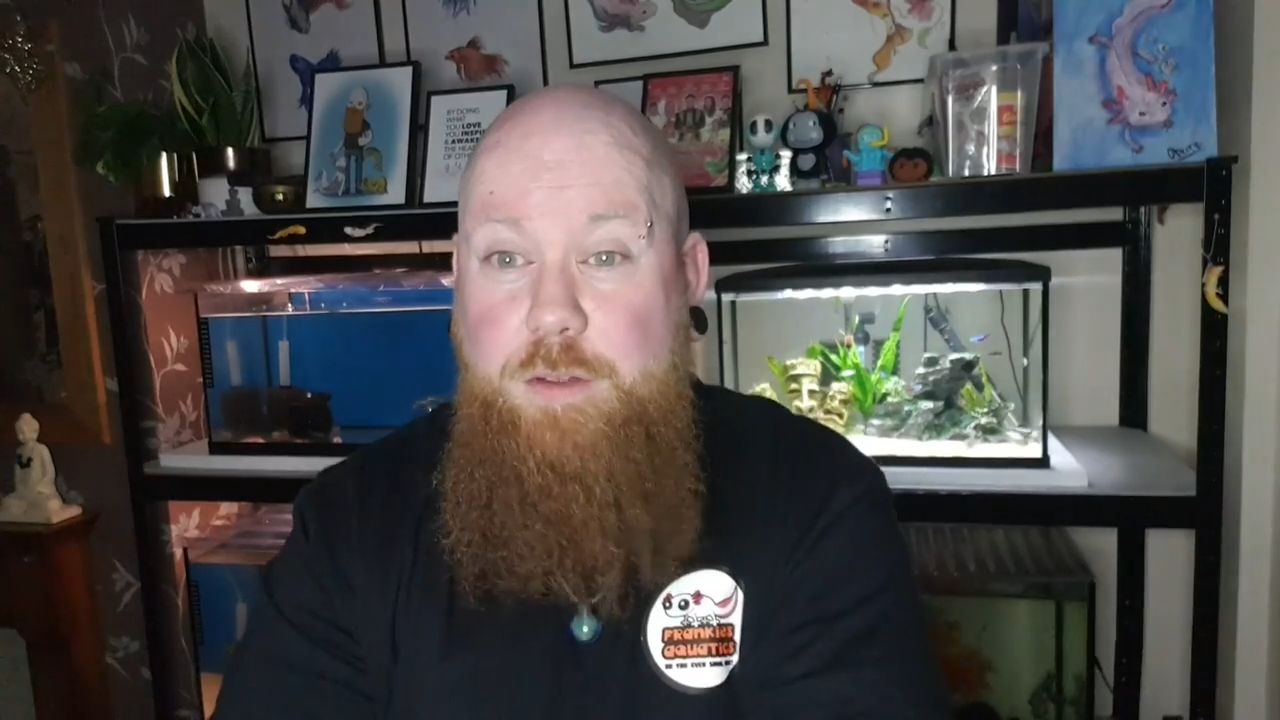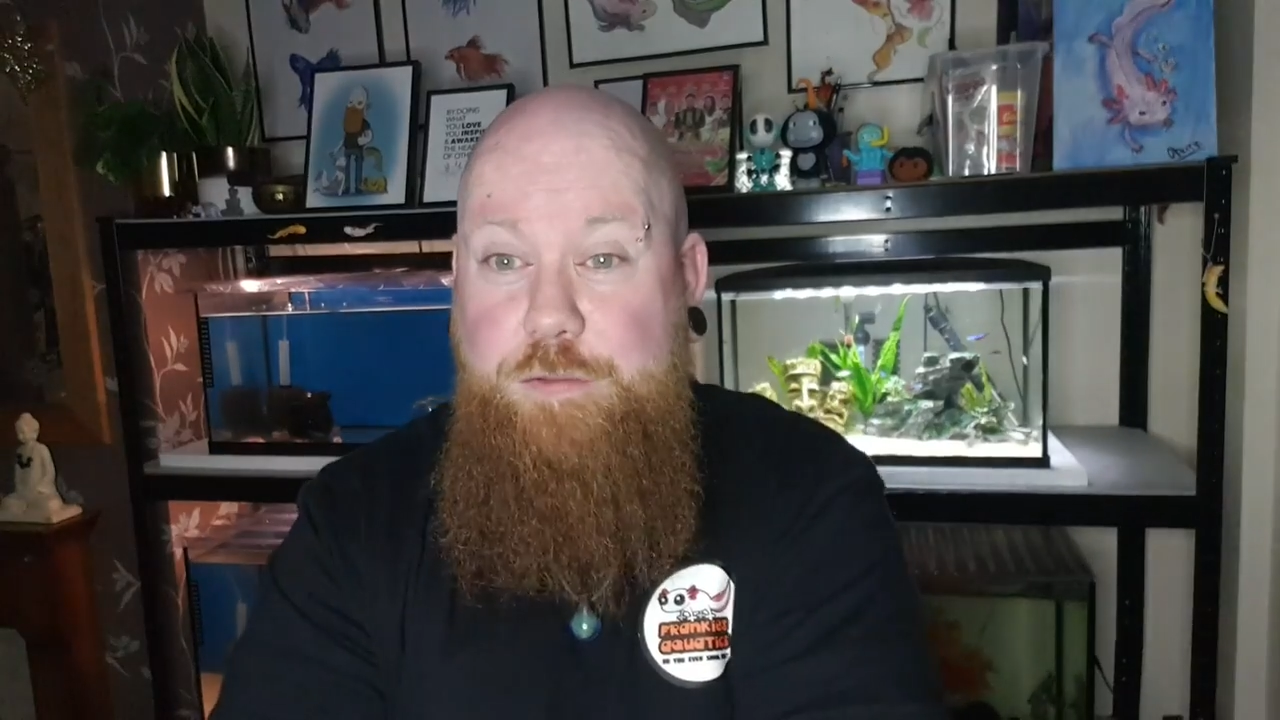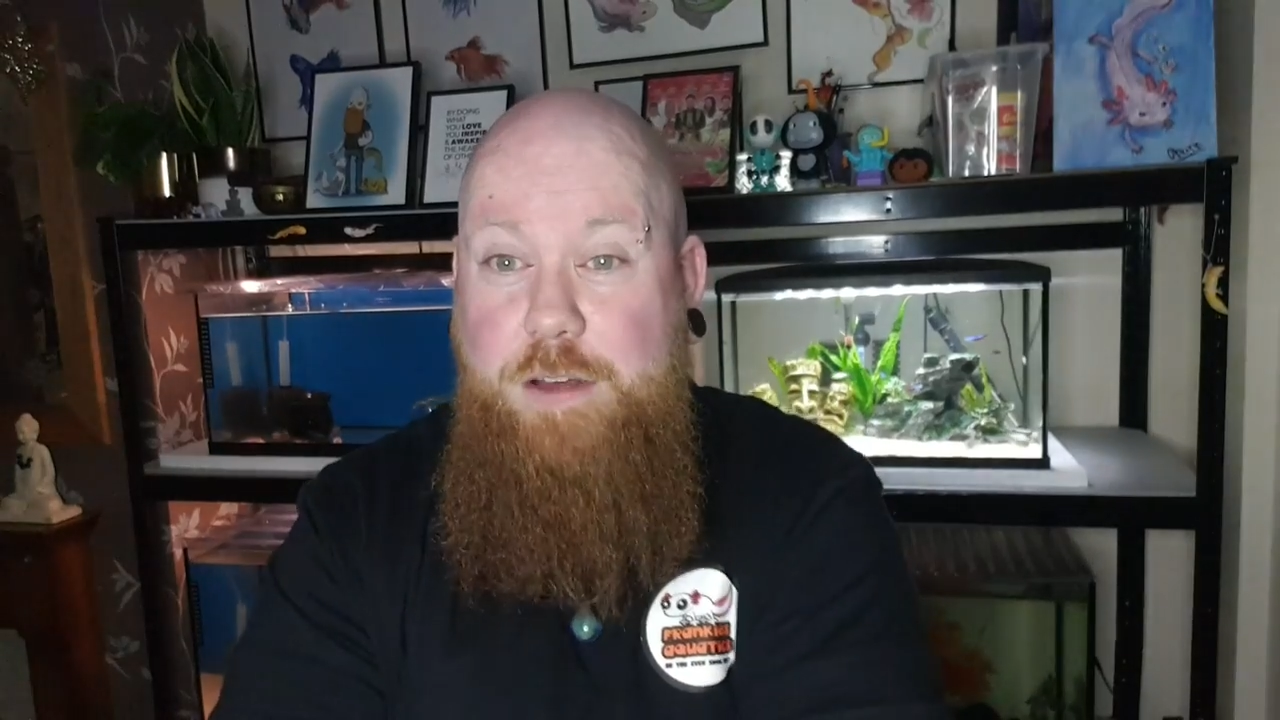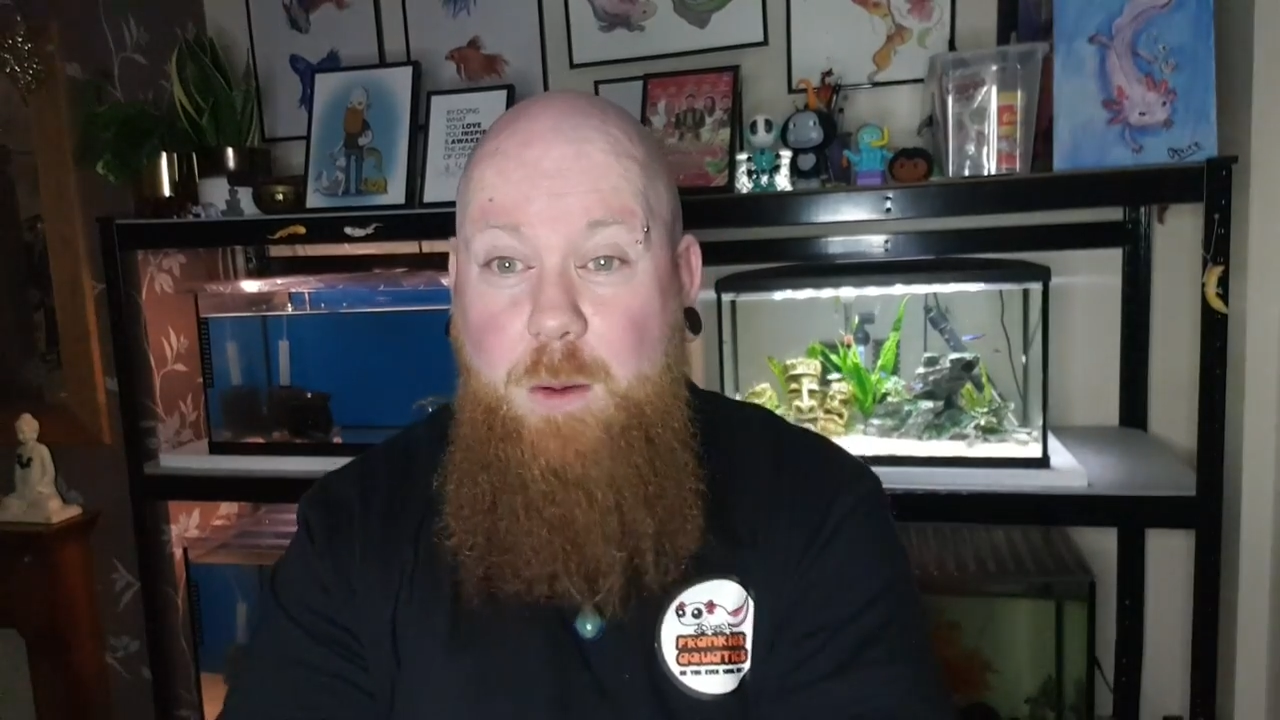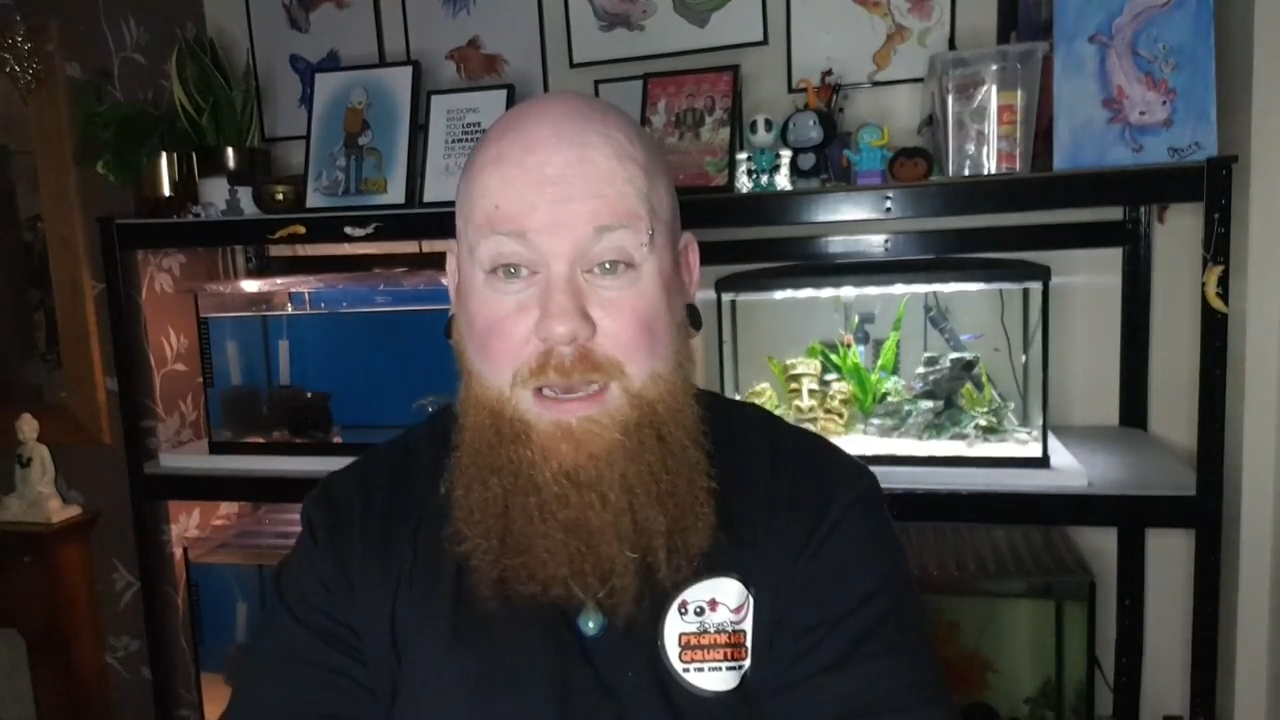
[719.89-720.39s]
a
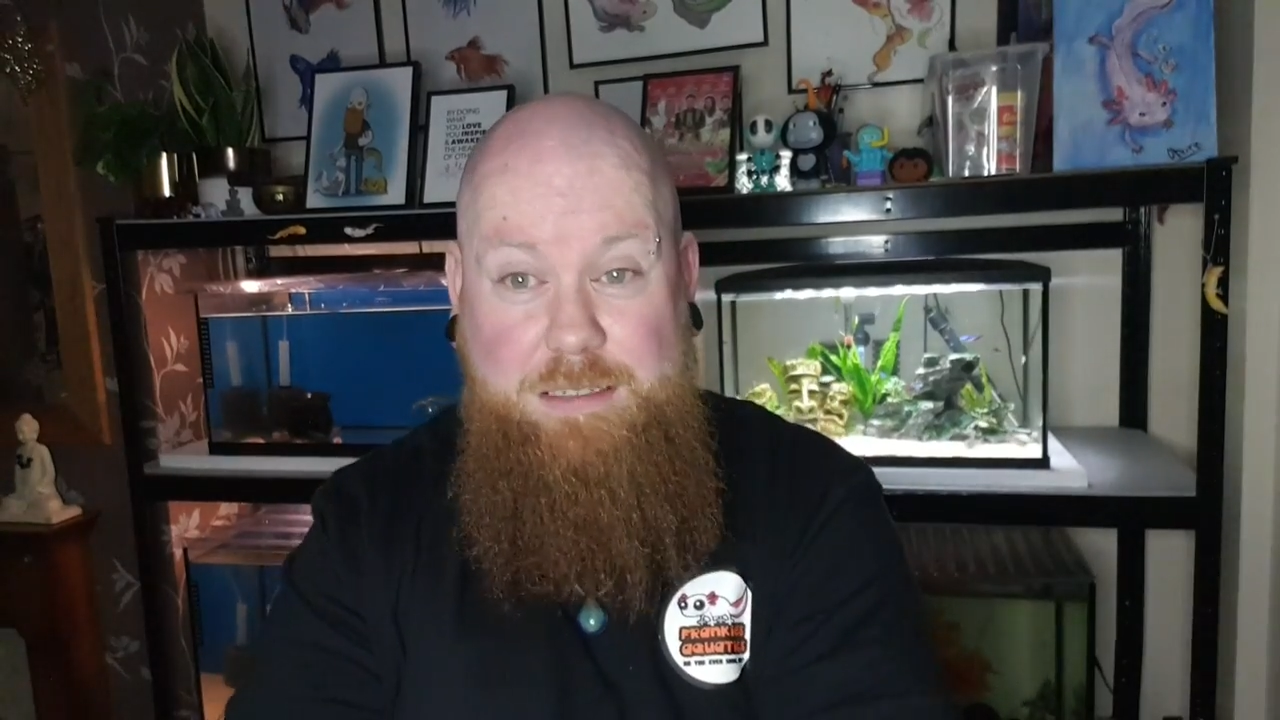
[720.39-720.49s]
fellow